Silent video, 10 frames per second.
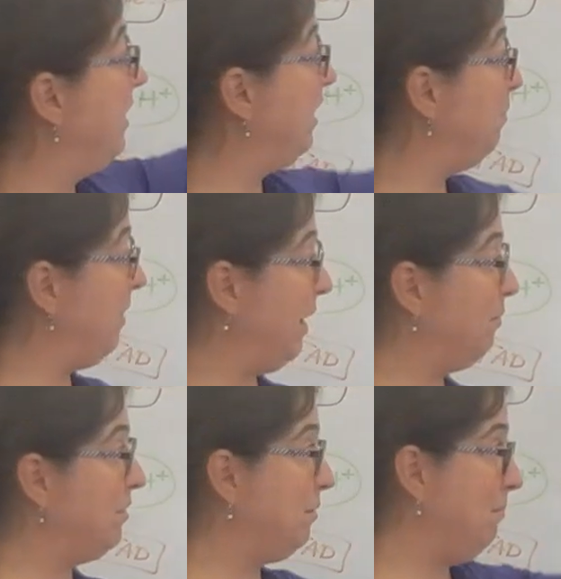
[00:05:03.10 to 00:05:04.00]
going to be
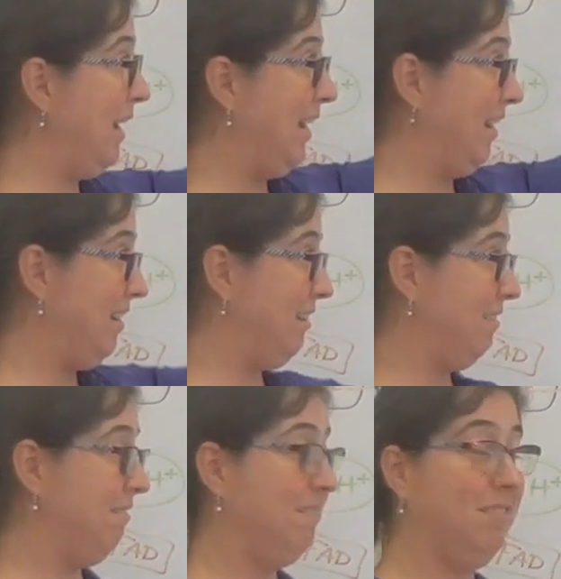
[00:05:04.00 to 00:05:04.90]
able to make
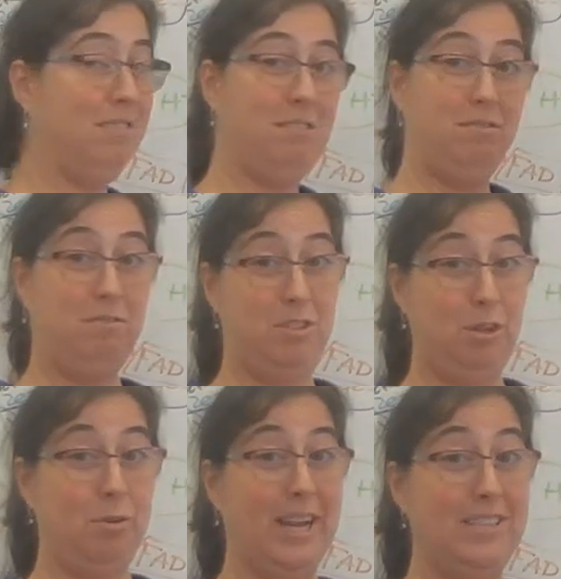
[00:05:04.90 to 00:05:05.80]

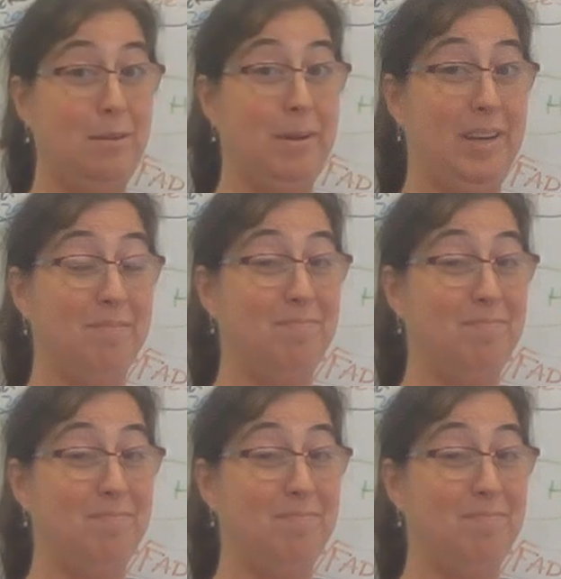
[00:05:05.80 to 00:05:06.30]
2 ATP.